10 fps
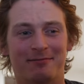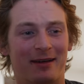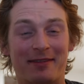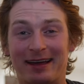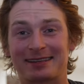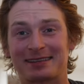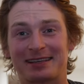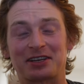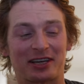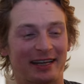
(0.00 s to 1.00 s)
And that is
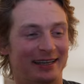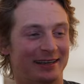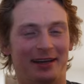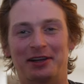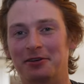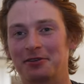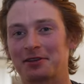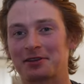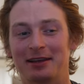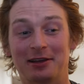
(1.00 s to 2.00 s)
essentially it. I know
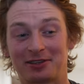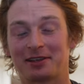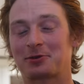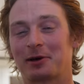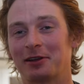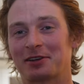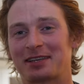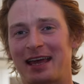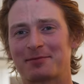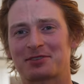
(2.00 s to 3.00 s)
it looks like there's quite a lot of
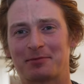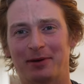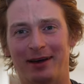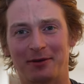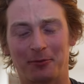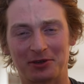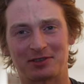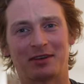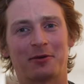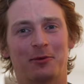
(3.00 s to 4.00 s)
steps, but once
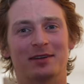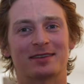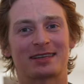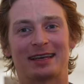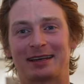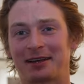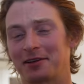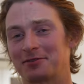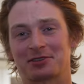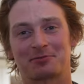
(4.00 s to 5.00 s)
you've done it once, it kind
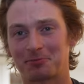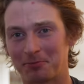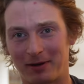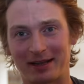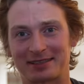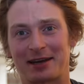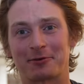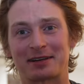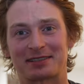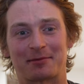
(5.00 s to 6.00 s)
of just plays out
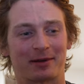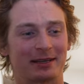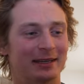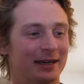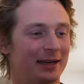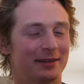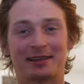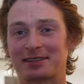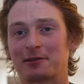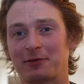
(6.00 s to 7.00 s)
really simply.
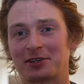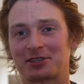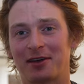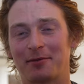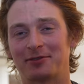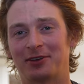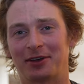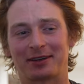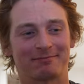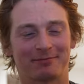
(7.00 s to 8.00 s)
This is the first time I've
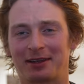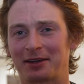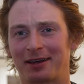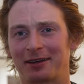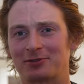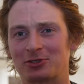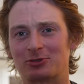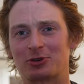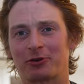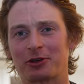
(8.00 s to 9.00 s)
done a, a kind of
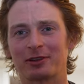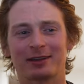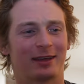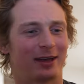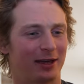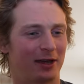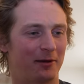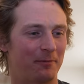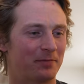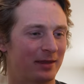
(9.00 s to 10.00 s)
tutorial,
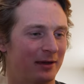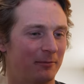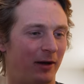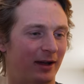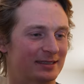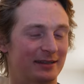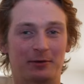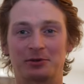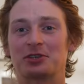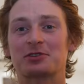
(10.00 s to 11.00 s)
um, but if
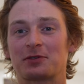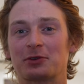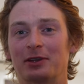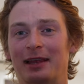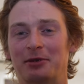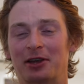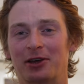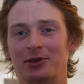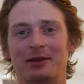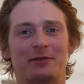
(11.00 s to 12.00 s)
it was useful, let me
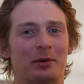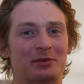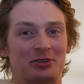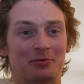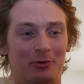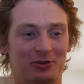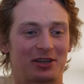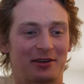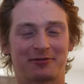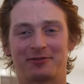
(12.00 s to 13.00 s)
know. If you want me to do more
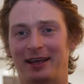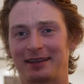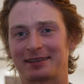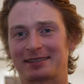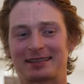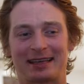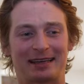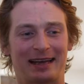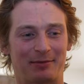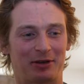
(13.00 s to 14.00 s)
stuff like this,
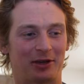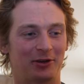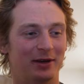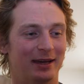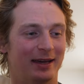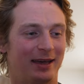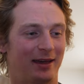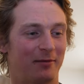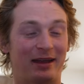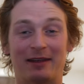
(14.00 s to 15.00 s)
then let me know.
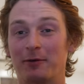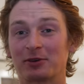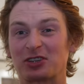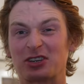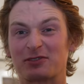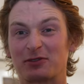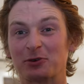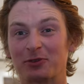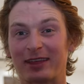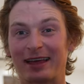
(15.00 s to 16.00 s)
Um, and if it wasn't
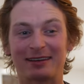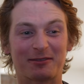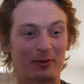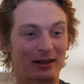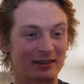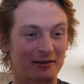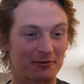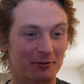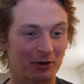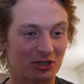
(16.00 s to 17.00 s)
useful, then well done
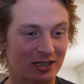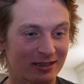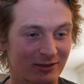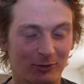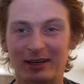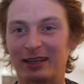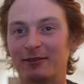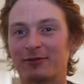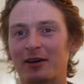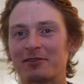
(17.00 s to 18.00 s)
for watching
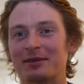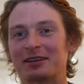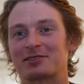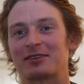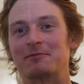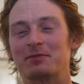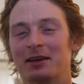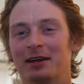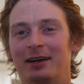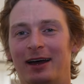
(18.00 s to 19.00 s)
25 minutes of it.
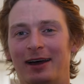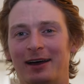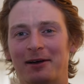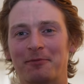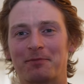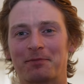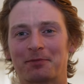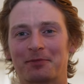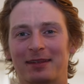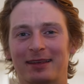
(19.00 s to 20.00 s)
Um,
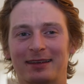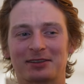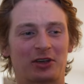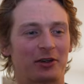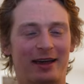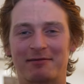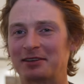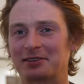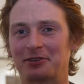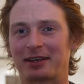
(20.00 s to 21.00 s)
so yeah,
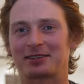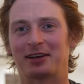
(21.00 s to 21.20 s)
until next